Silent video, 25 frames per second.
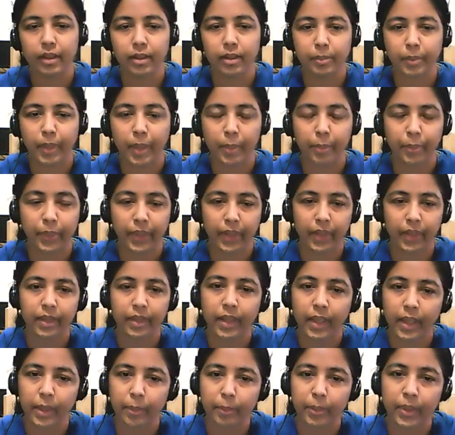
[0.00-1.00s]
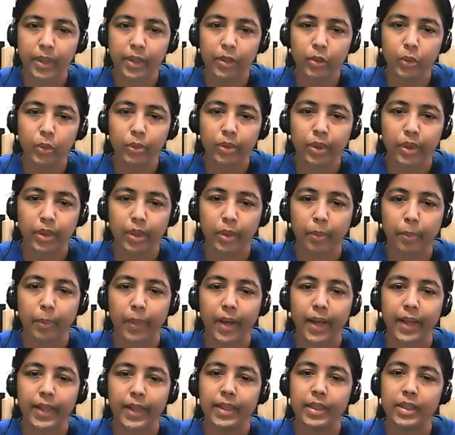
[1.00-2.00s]
membrane able to
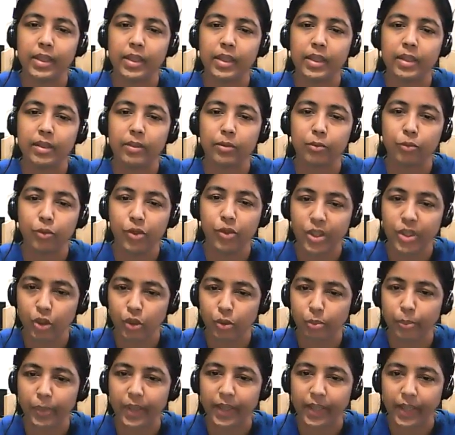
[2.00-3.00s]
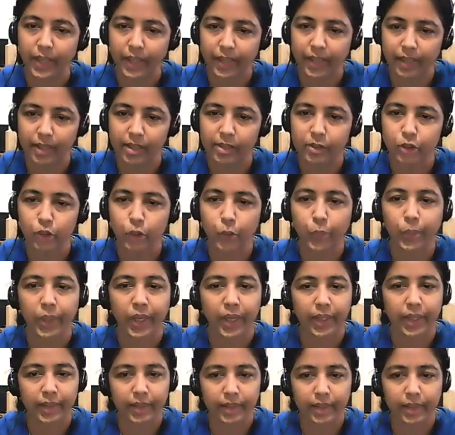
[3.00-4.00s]
determine which material should
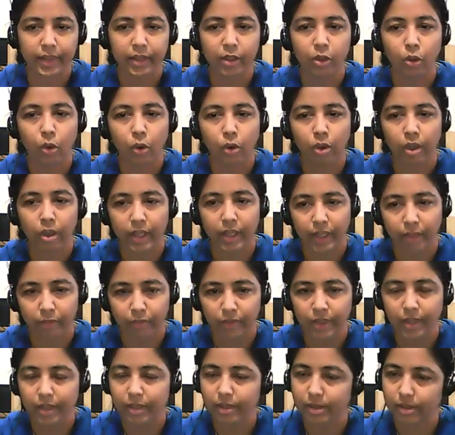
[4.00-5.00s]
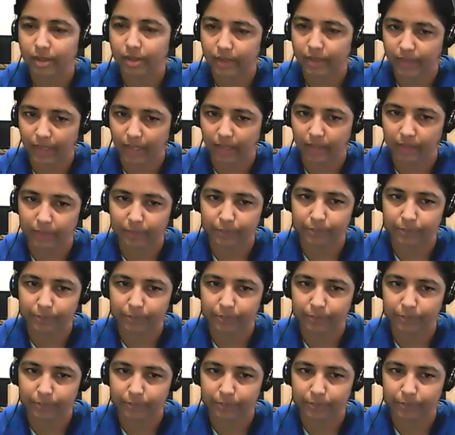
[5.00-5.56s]
enter or leave the cell.